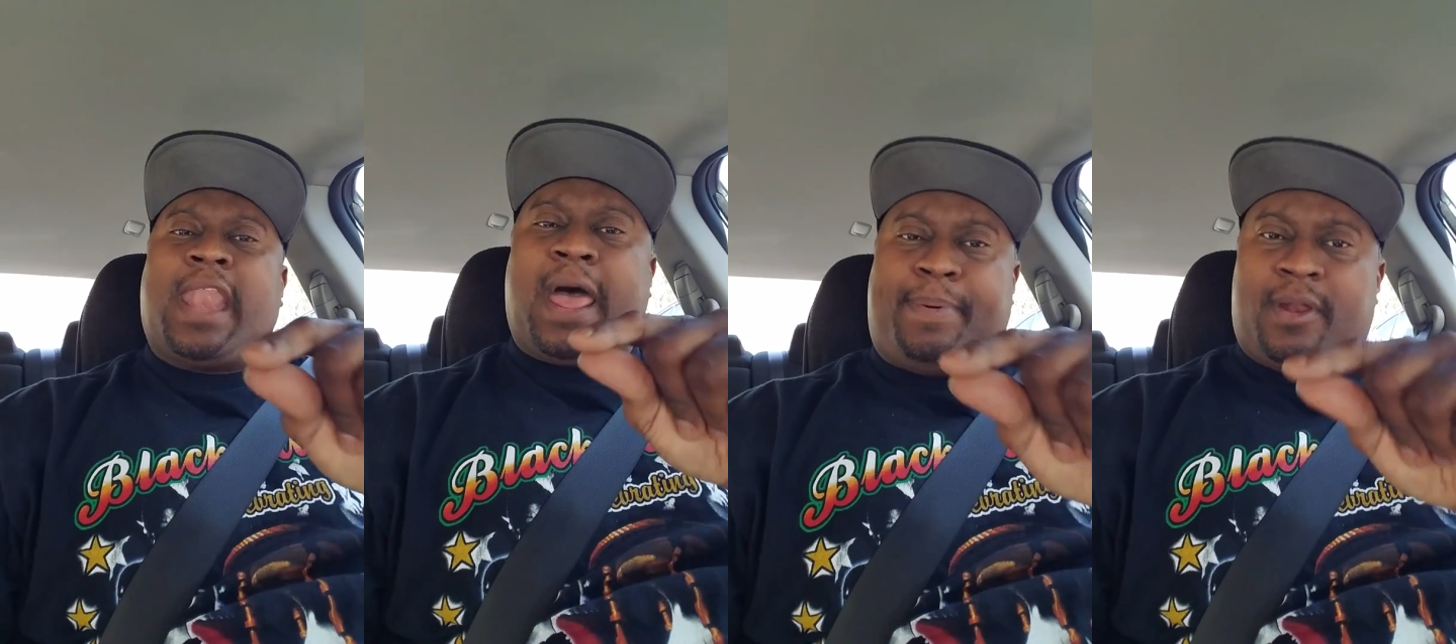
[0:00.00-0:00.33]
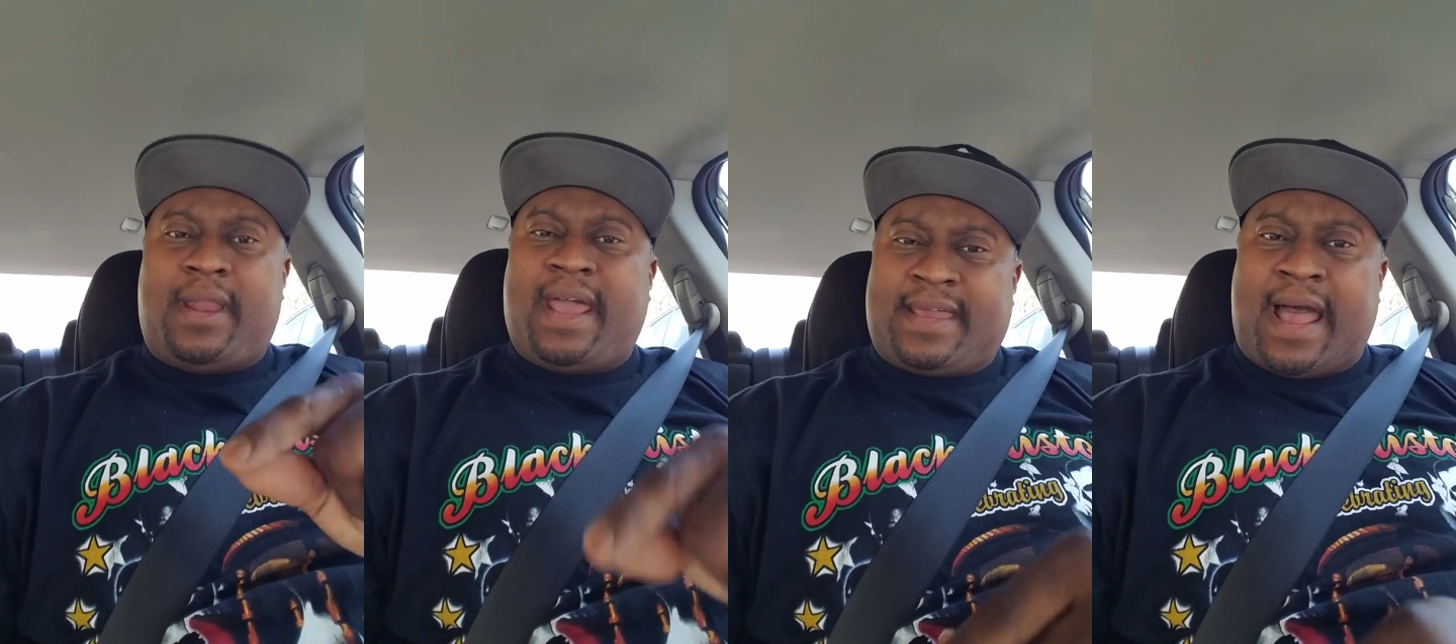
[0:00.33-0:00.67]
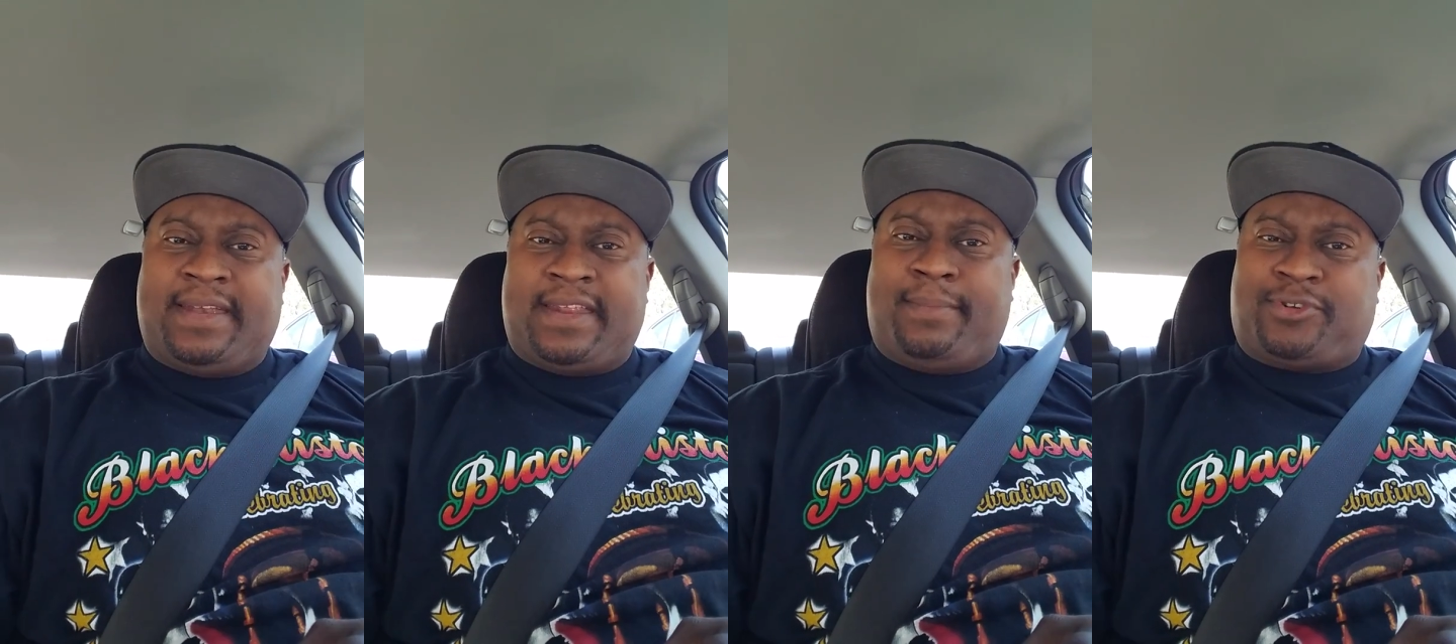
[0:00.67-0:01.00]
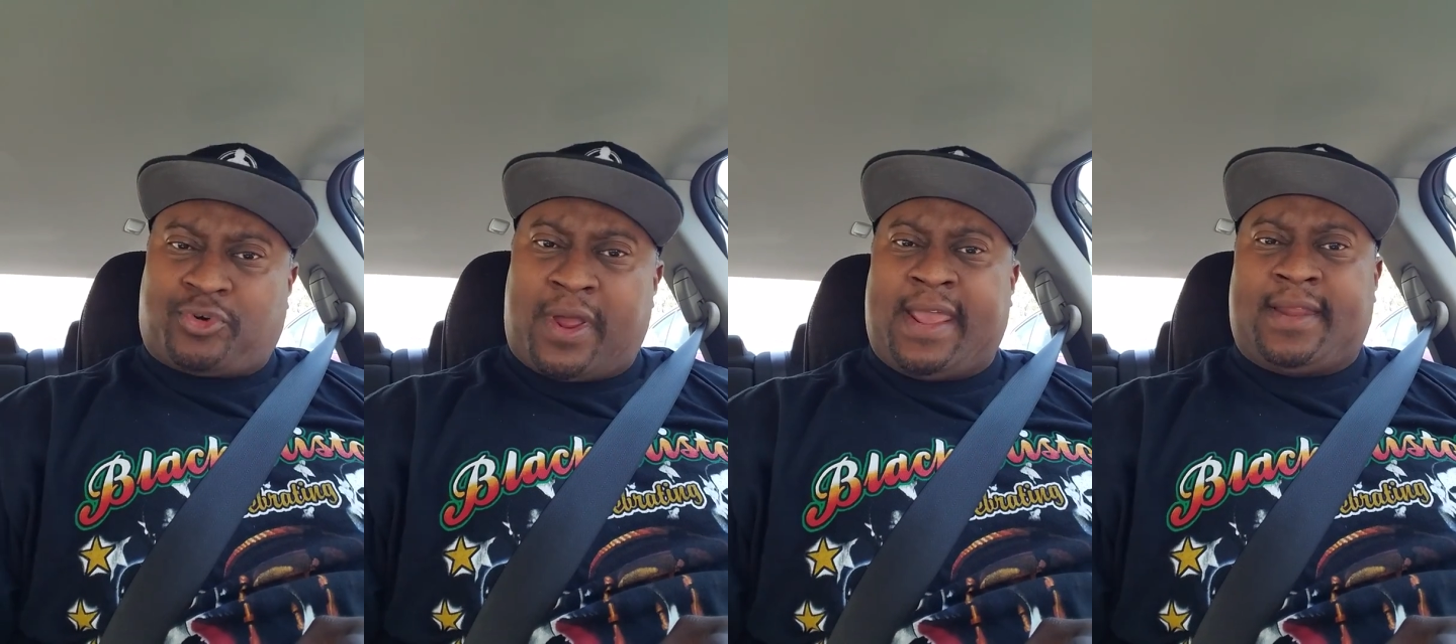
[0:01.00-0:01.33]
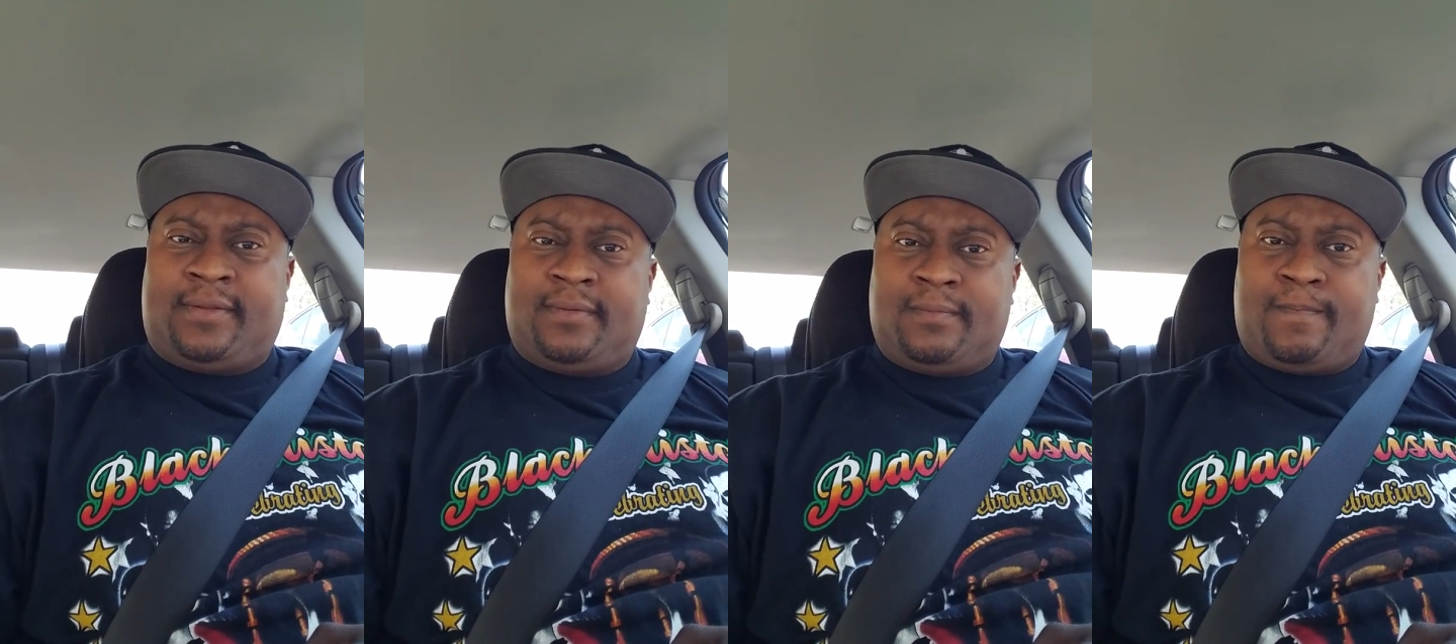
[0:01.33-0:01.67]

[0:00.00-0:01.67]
I been on that goddamn train,